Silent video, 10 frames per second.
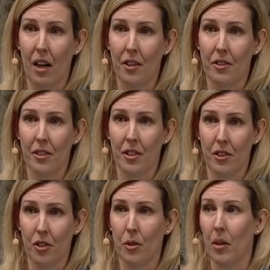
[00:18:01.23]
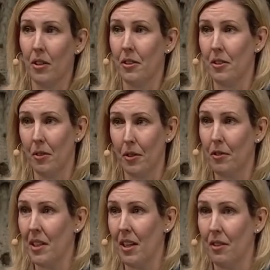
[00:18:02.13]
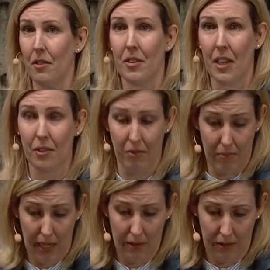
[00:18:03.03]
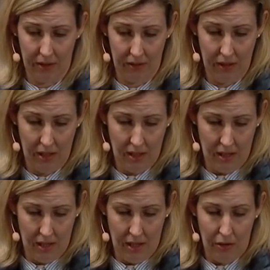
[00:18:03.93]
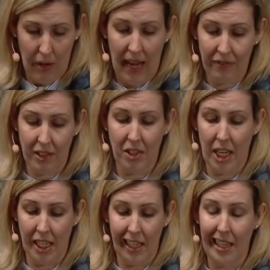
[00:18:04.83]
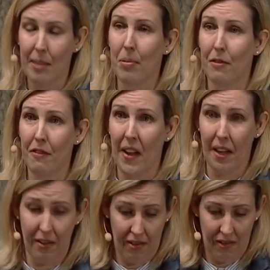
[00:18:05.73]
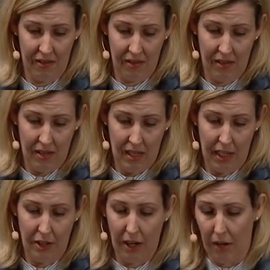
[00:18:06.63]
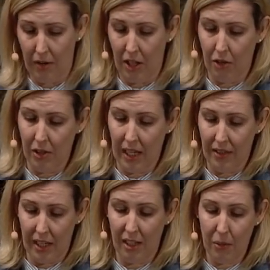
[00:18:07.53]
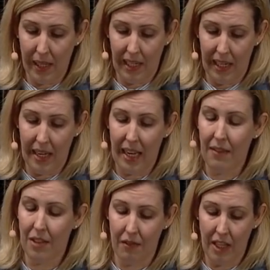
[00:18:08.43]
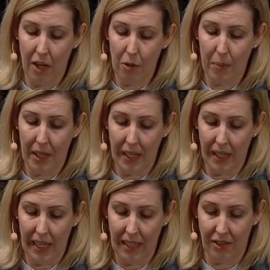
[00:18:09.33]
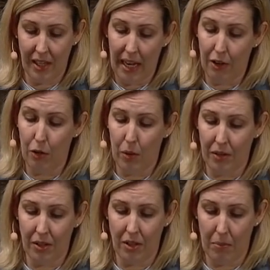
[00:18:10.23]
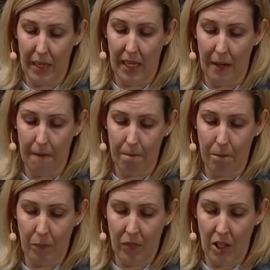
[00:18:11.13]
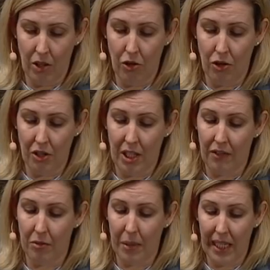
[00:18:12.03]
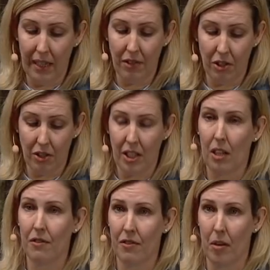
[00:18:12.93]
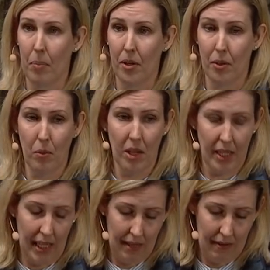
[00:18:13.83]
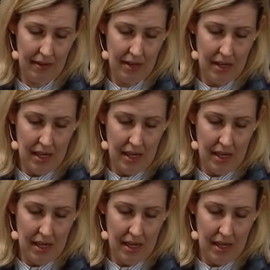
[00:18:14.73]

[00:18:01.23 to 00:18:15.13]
that 100, 200, or 300,000 pounds? You have to take a leap of faith and know that you'll get there quickly, even if the opening isn't how you want it to be. You just have to believe in yourself and put the work in.